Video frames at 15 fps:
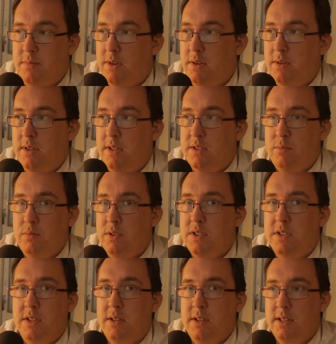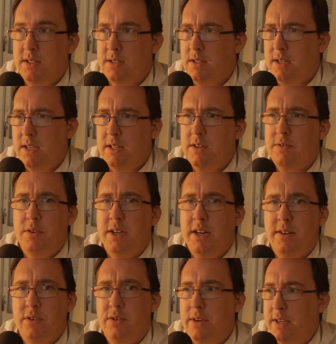I don't know, that's whiskey, that's like a different
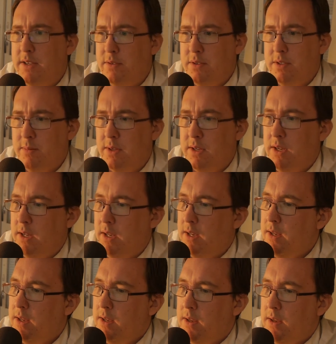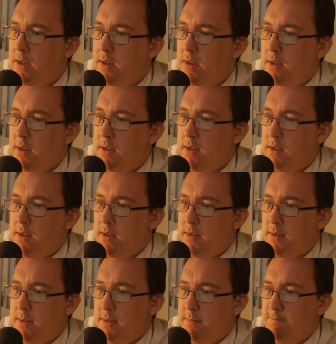kind of drink or something.
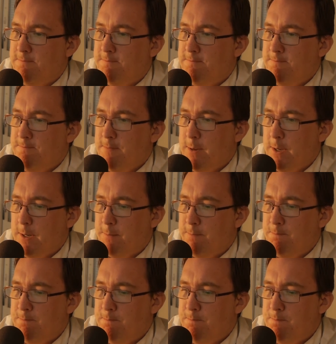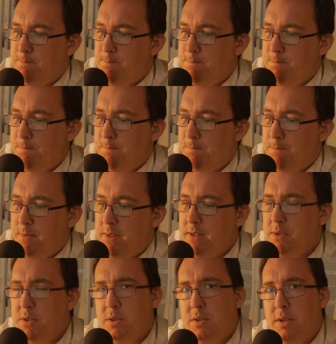Yeah.
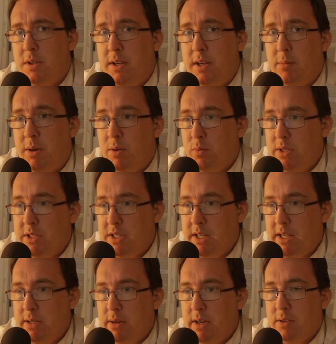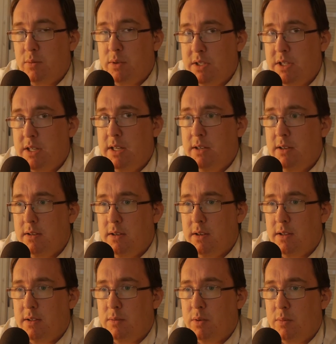There's also the thing about whiskey and whiskey,
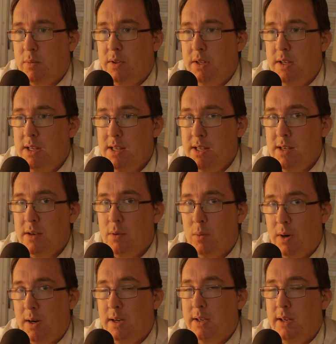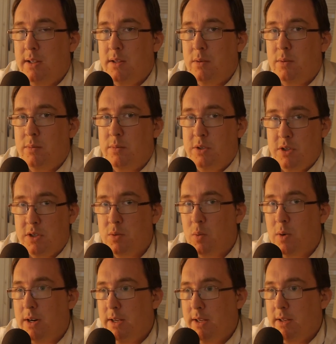the one with E-Y and the one with just
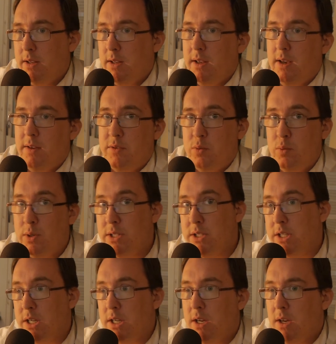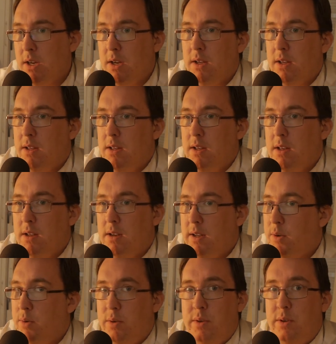Y after whisk. And I
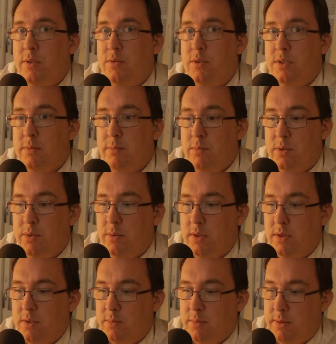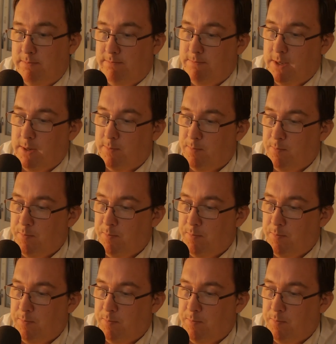don't know the difference between those, but yeah.